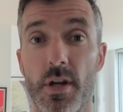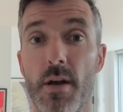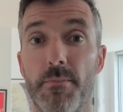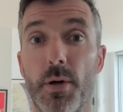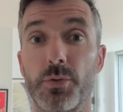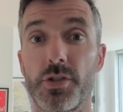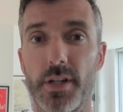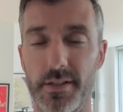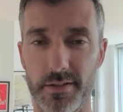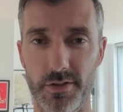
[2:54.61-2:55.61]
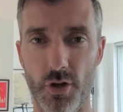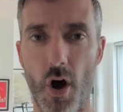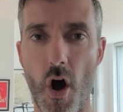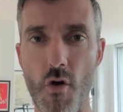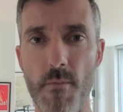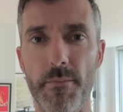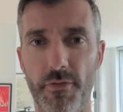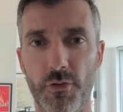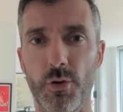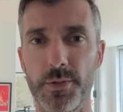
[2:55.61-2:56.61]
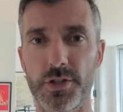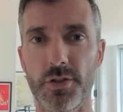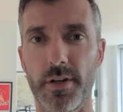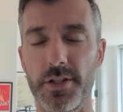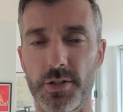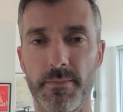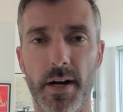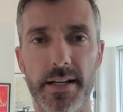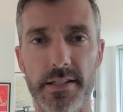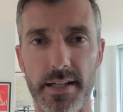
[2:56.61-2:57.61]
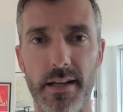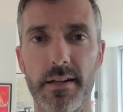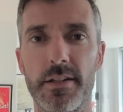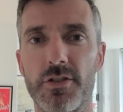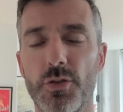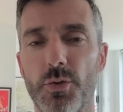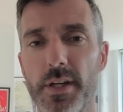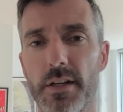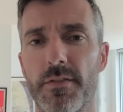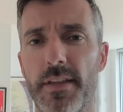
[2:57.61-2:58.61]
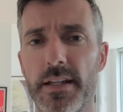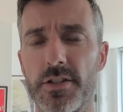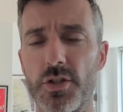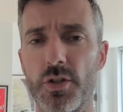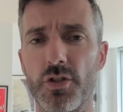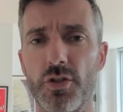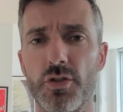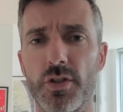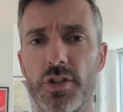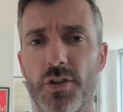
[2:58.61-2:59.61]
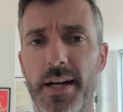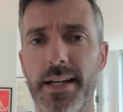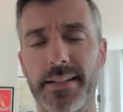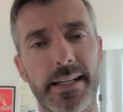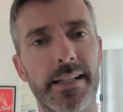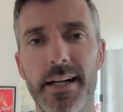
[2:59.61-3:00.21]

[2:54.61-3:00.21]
bolster your own performance knowledge and mindset and your toolkit of things you can do during training, then